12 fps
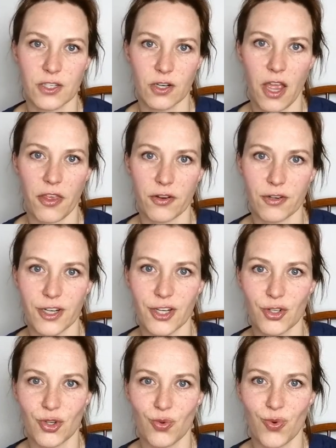together
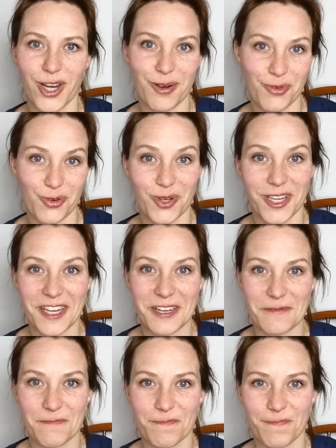into what I'm doing
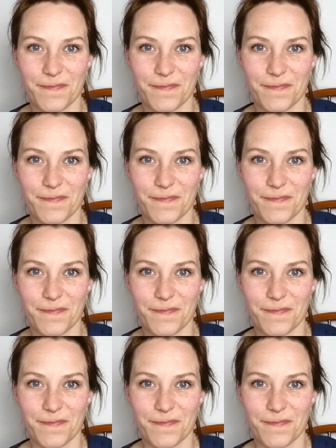here.